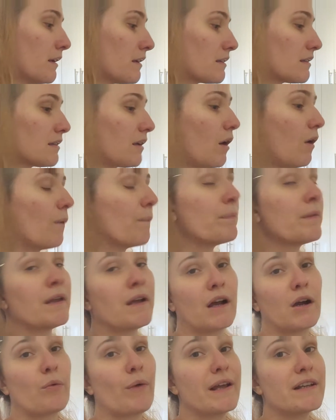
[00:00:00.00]
So
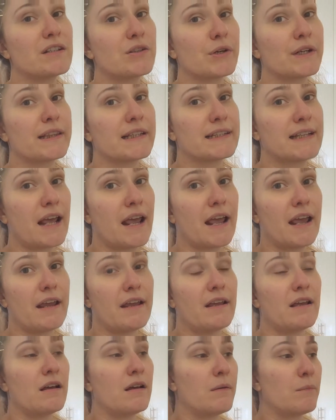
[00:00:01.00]
I write during the
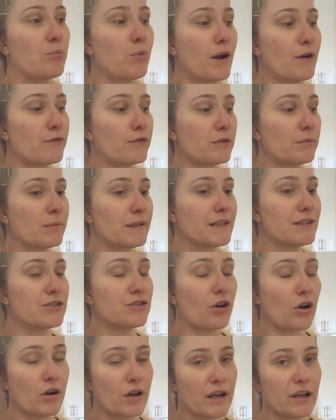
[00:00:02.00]
day, preferably
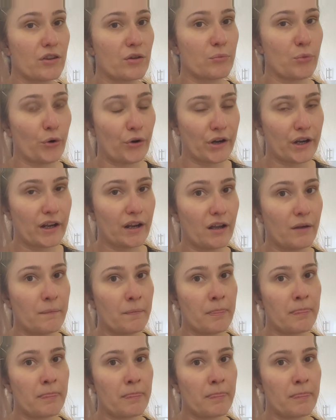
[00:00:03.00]
starting in the morning.